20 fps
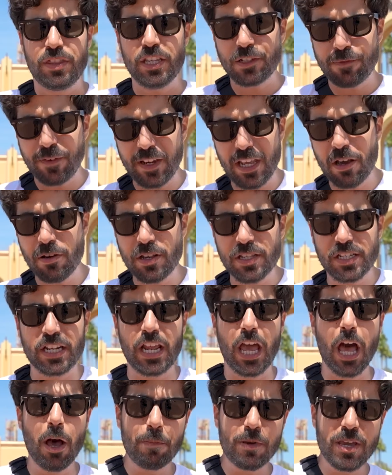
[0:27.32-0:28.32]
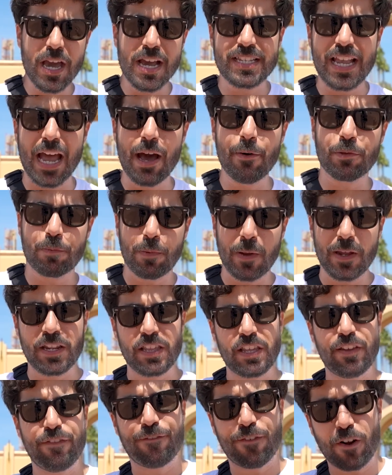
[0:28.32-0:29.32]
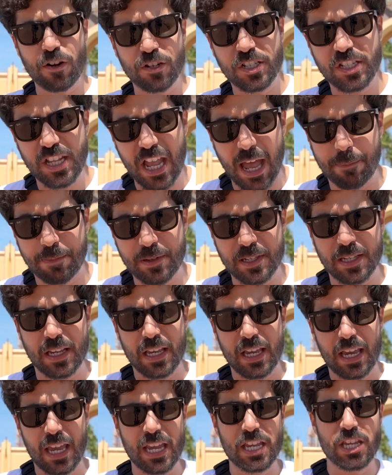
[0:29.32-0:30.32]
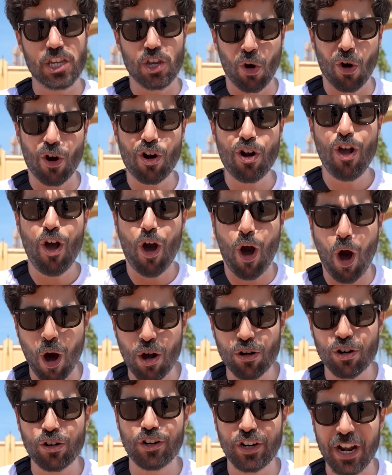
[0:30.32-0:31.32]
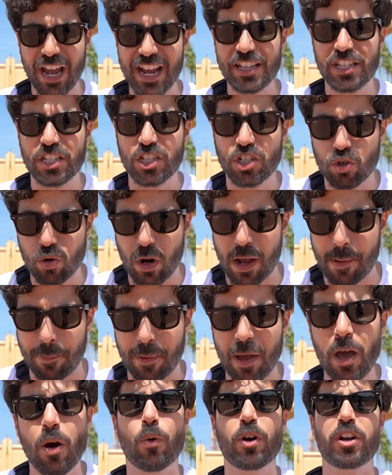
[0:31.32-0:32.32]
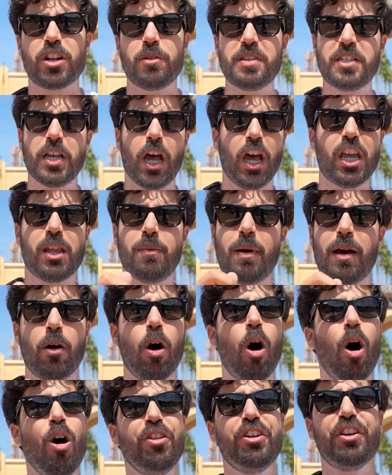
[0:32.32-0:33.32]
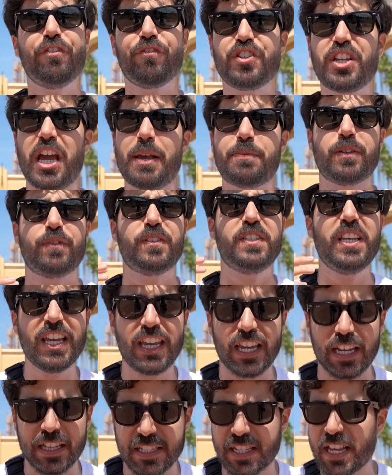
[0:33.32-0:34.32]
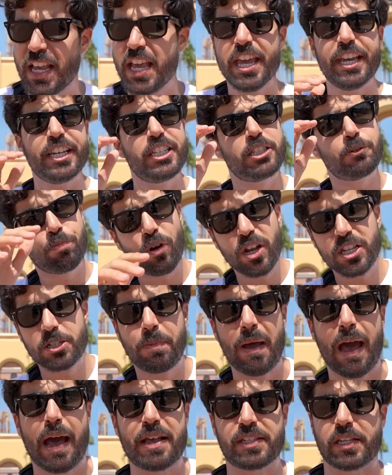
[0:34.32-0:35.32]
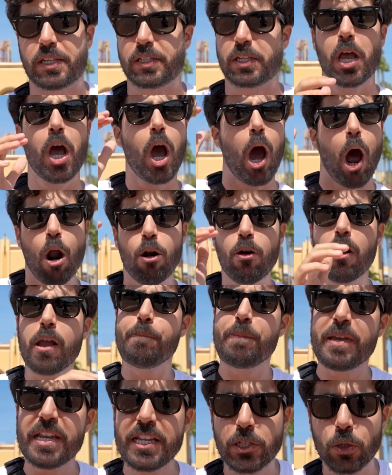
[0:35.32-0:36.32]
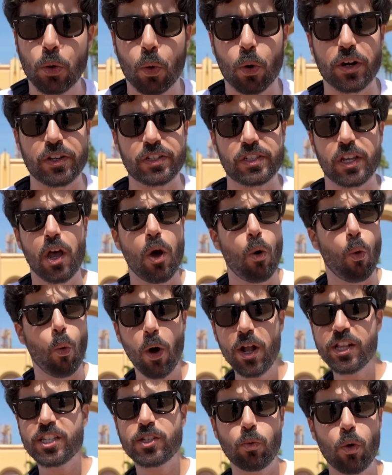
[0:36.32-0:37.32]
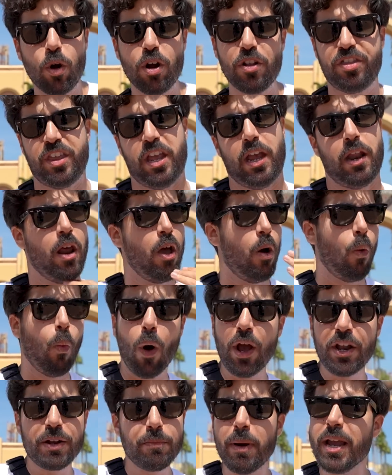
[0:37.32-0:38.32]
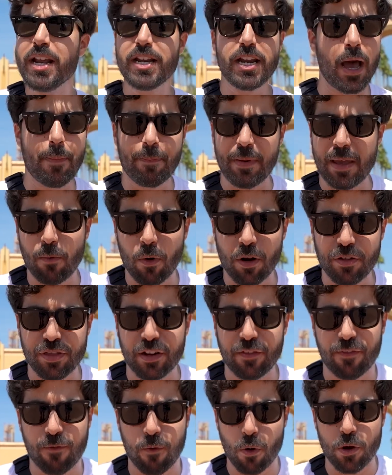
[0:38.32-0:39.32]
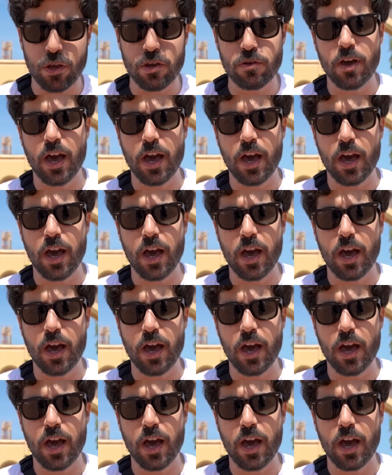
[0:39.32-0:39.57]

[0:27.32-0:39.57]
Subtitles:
This video is gonna help you guys out with planning the first steps in your Horror Nights trip. We're gonna be talking about all the different types of tickets, express passes, RIP tours, what's worth it, what might not be worth it for you